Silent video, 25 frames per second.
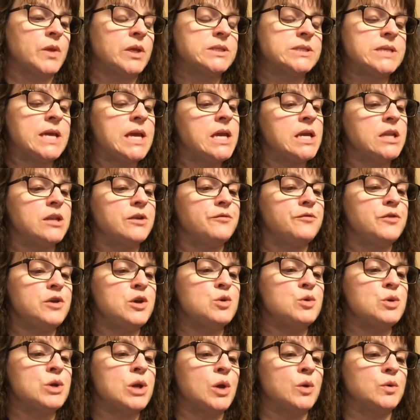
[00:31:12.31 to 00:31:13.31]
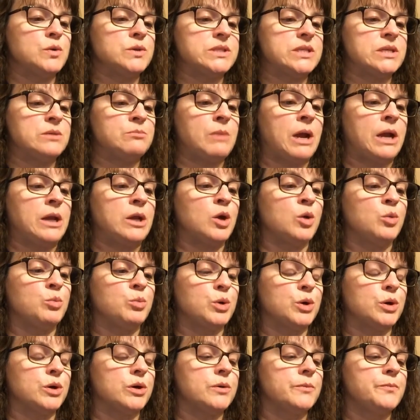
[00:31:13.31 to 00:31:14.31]
taking a few notes in my
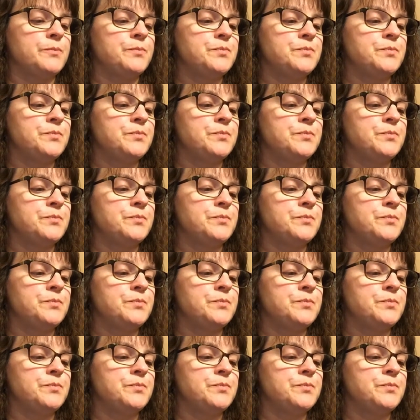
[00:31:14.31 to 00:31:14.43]
notebook.